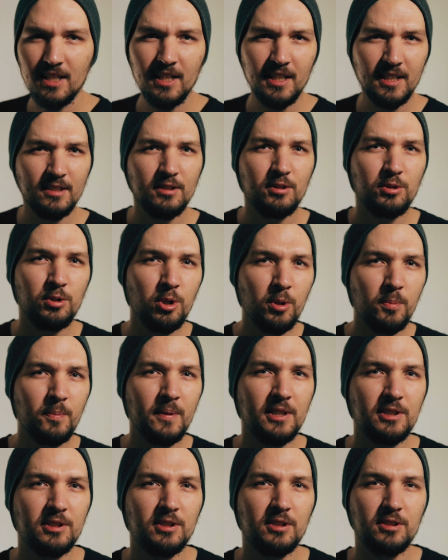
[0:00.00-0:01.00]
taken 2
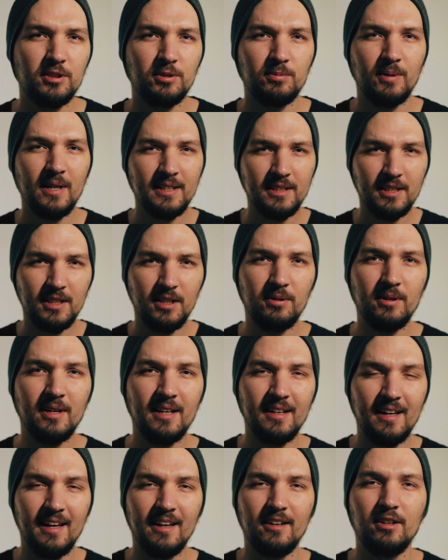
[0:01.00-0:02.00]
pictures right here
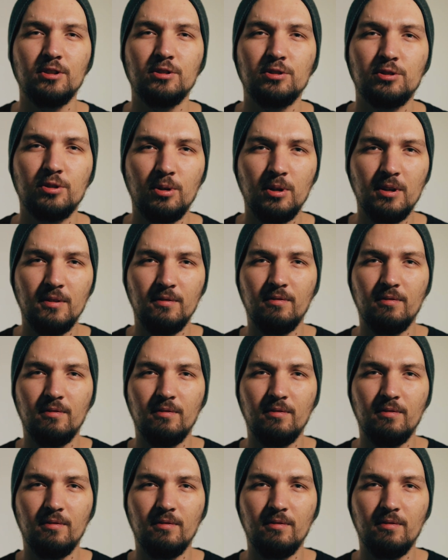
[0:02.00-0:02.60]
in a controlled